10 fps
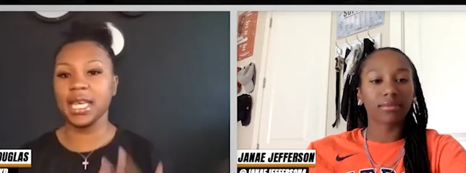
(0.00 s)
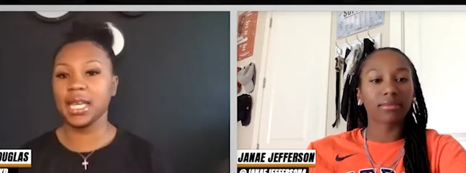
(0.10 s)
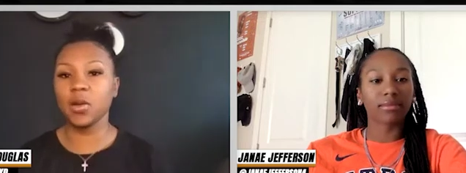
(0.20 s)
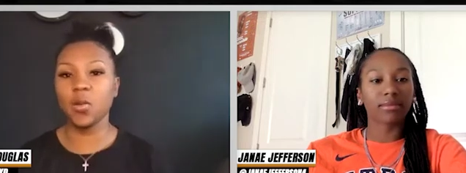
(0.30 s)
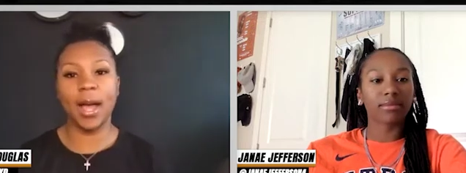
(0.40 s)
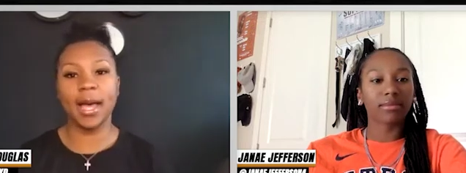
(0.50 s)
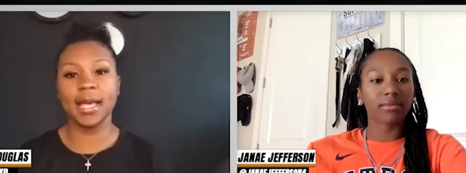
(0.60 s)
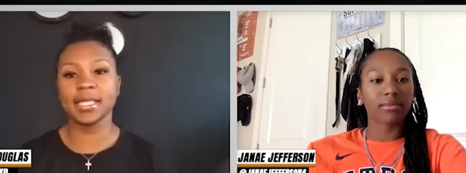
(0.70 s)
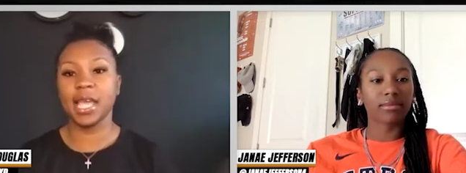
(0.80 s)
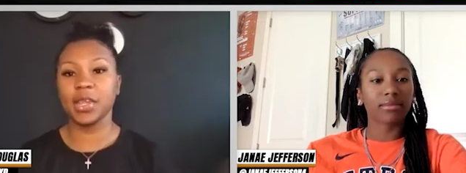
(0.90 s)
Speaker 1: hitting
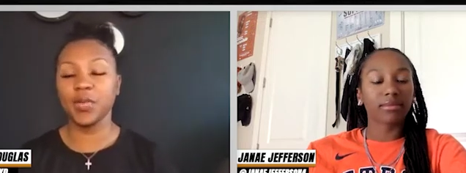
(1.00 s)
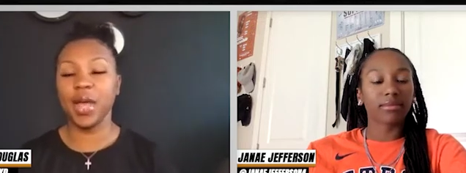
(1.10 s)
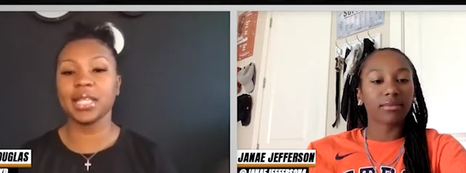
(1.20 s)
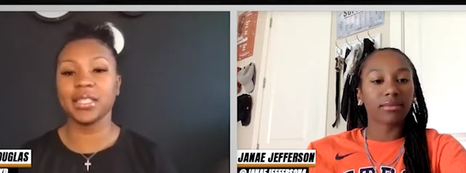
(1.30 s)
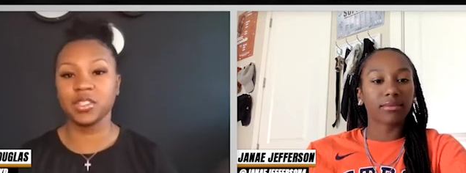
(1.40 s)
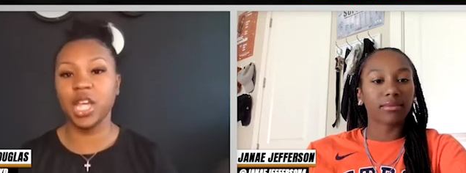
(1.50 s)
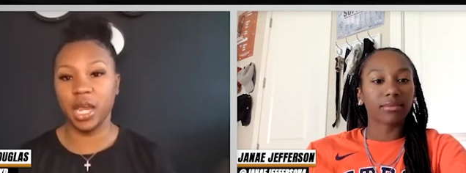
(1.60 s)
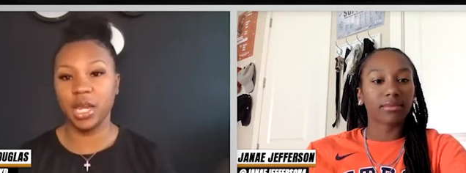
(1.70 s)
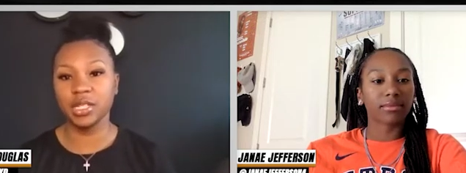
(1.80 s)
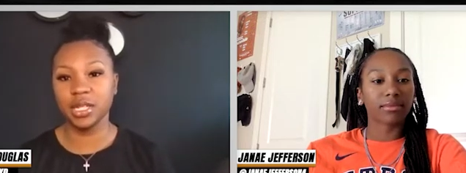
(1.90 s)
wise, that you guys have
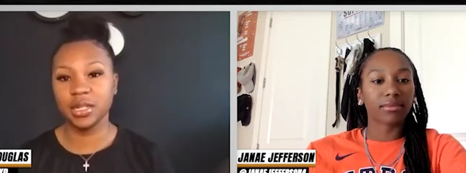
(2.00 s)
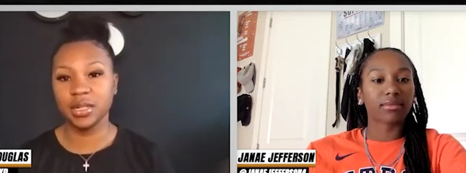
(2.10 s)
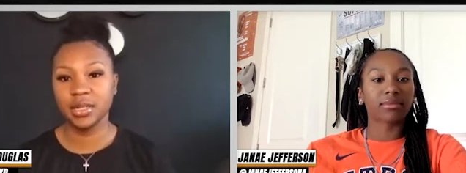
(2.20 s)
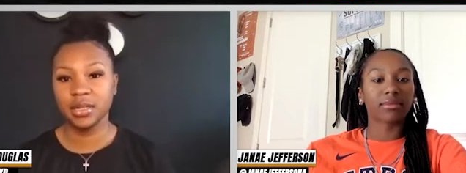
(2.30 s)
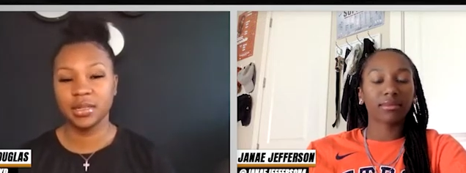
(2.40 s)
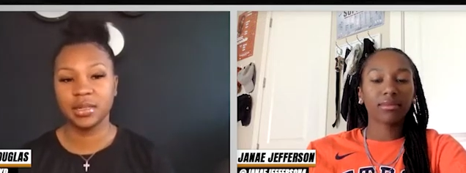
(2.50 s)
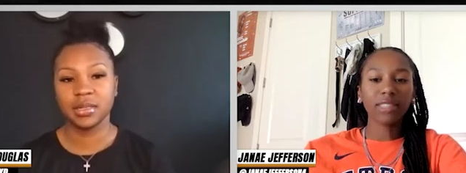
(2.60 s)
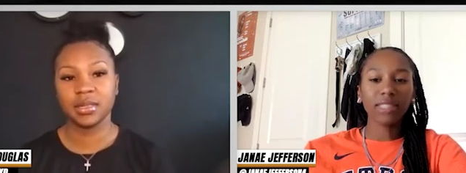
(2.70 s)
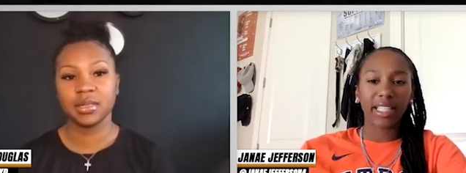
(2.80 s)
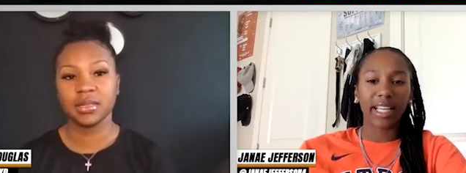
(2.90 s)
changed?
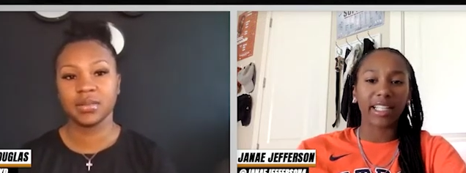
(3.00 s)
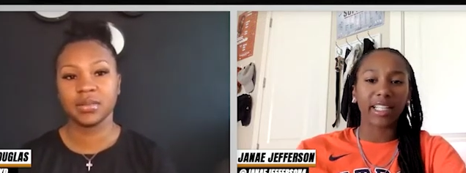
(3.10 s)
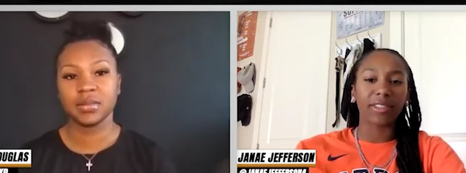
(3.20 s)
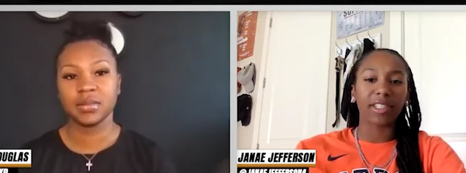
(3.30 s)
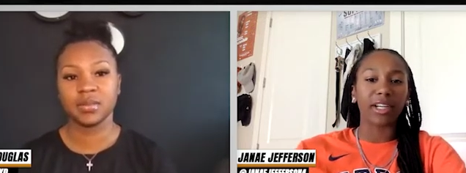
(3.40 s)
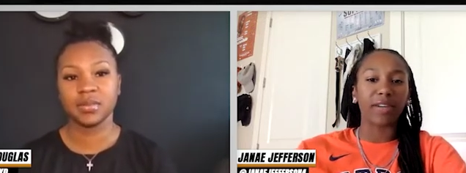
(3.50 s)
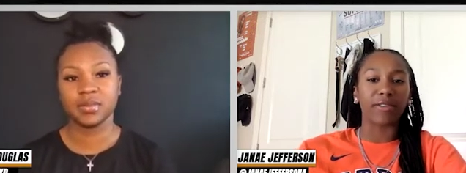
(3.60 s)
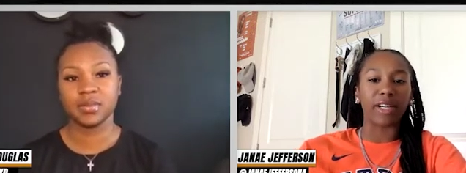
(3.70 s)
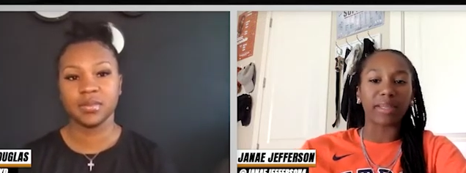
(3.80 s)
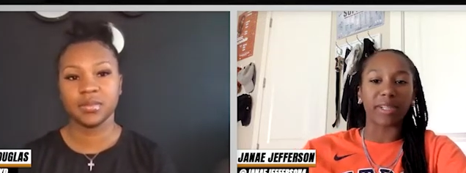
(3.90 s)
Speaker 2: Yeah, I definitely think our
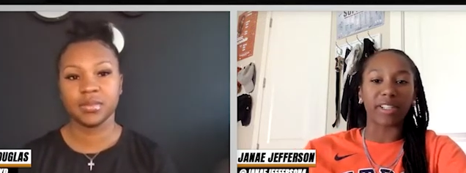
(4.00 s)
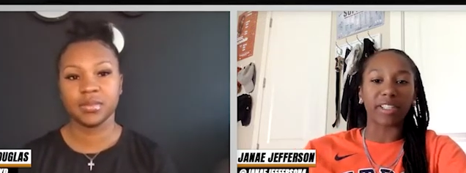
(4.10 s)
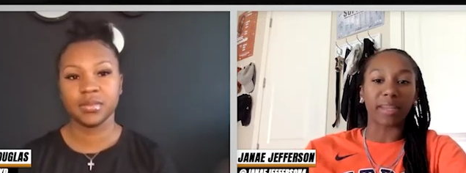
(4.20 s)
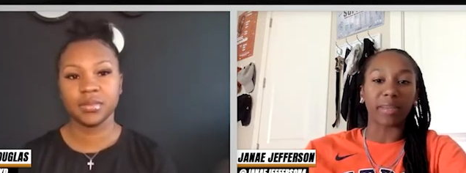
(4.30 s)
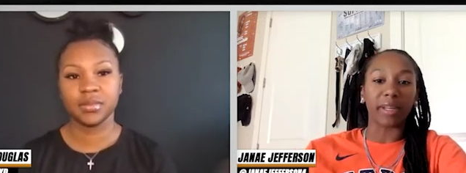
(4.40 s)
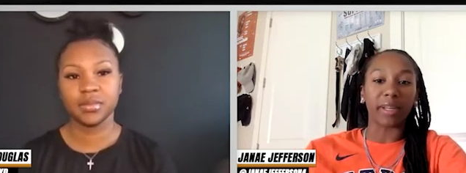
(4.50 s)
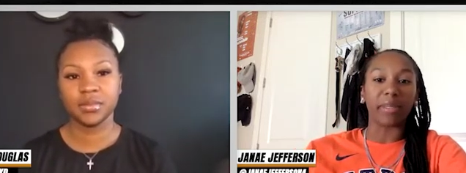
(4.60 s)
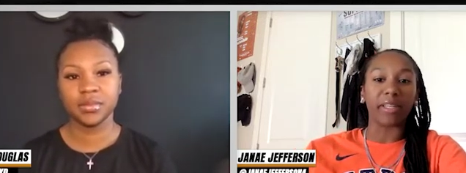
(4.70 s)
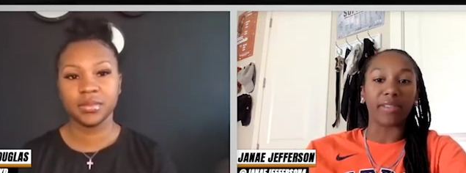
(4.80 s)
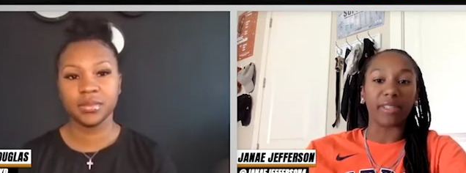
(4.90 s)
freshmen are stepping up
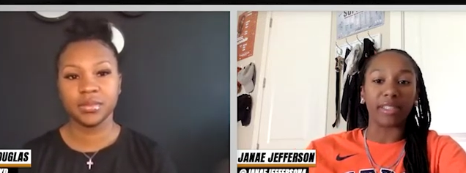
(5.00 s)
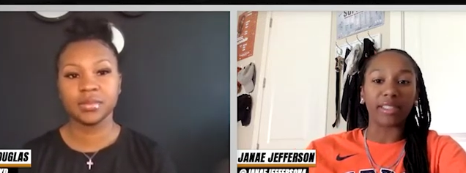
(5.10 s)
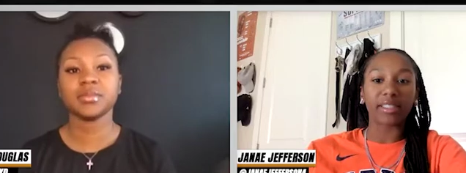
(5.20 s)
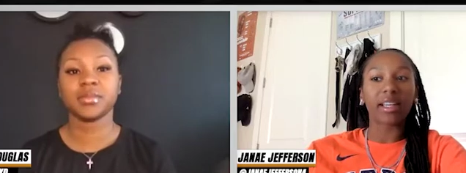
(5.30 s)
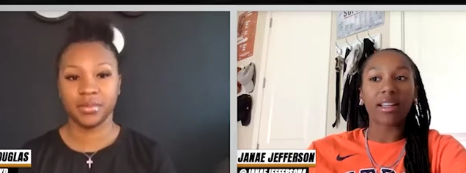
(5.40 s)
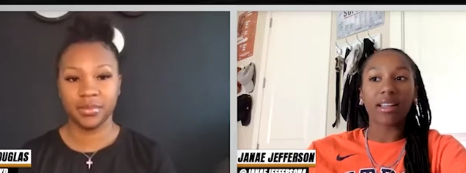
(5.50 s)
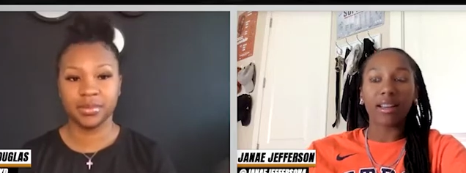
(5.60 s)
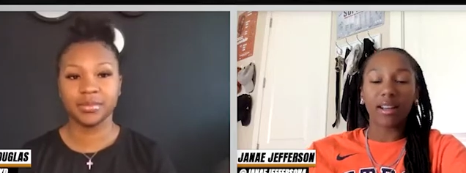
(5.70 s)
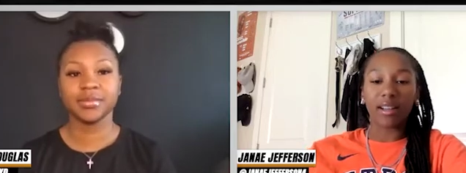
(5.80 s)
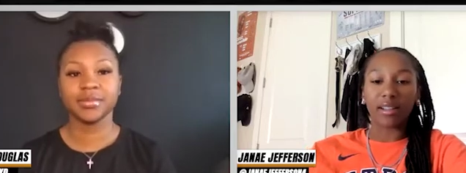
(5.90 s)
big for us.
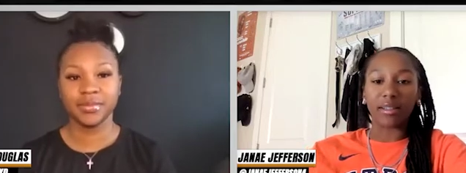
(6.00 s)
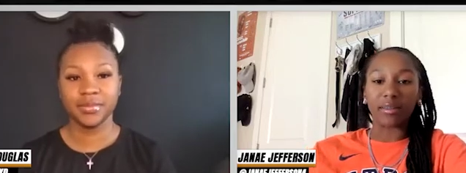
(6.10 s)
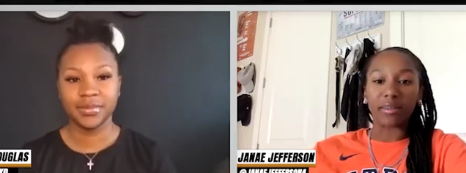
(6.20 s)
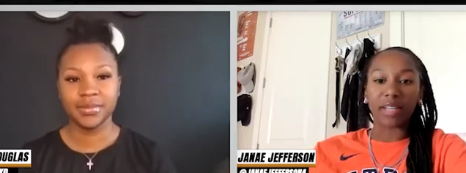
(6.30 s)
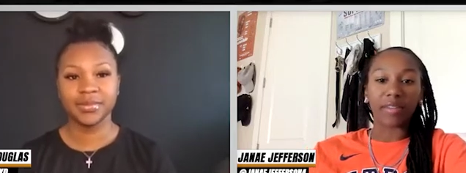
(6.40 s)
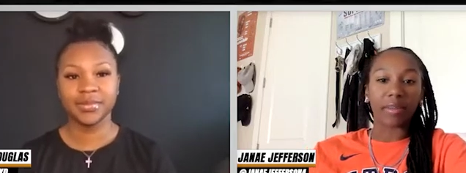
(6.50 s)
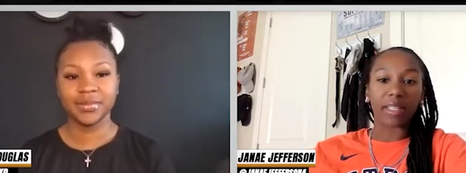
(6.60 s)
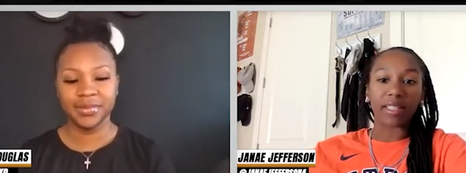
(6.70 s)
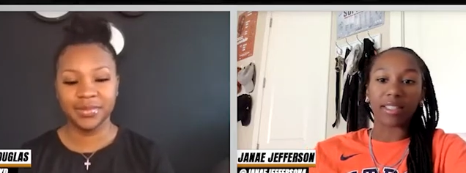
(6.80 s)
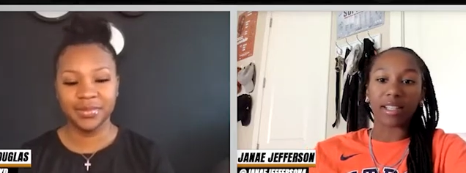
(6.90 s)
Um, definitely
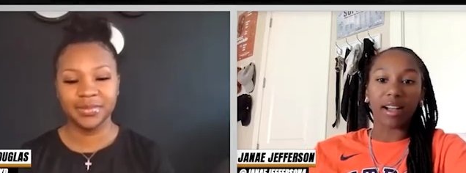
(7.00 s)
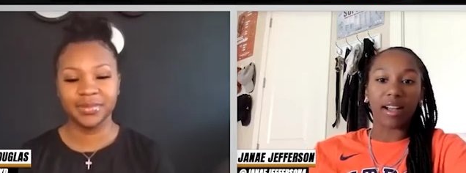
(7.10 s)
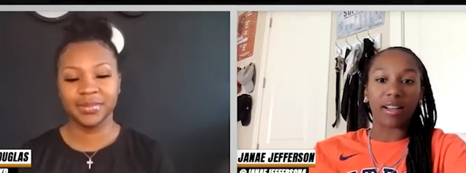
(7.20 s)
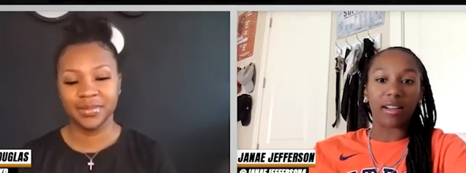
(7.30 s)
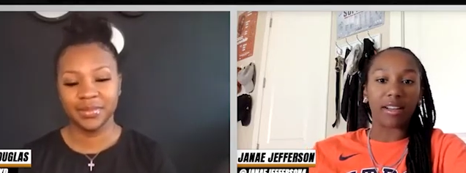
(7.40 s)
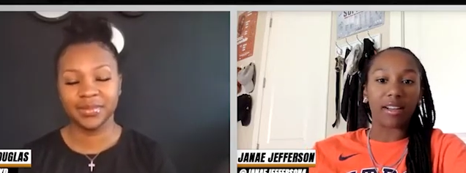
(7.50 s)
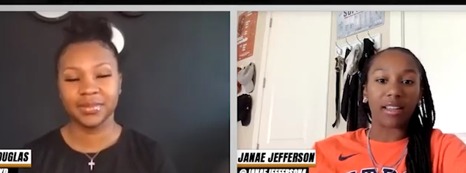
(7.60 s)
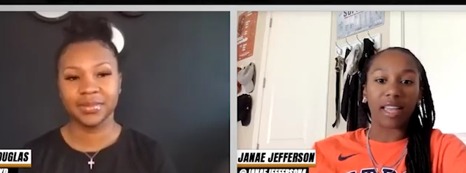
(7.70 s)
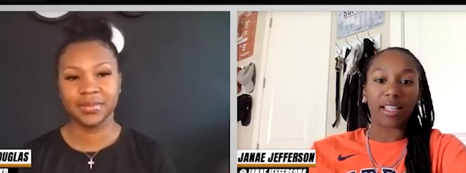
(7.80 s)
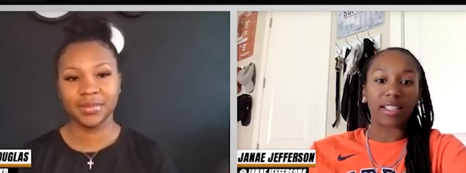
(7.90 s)
Mia Scott, uh,
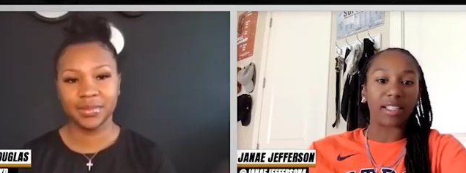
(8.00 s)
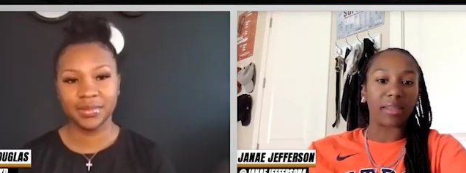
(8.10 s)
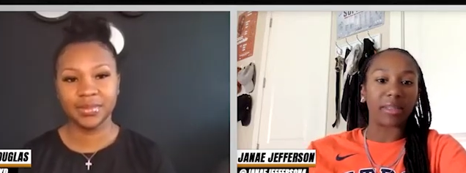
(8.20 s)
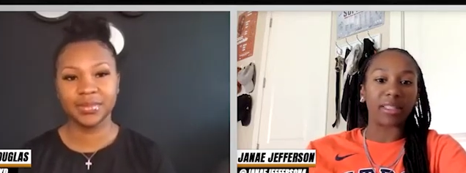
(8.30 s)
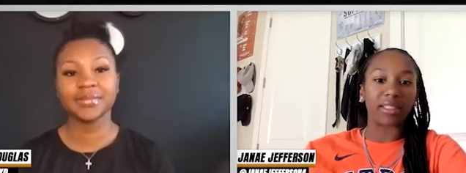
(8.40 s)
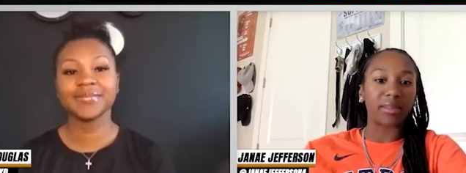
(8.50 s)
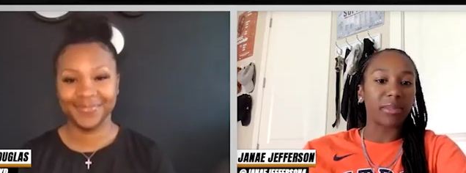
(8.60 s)
Katie Simmons,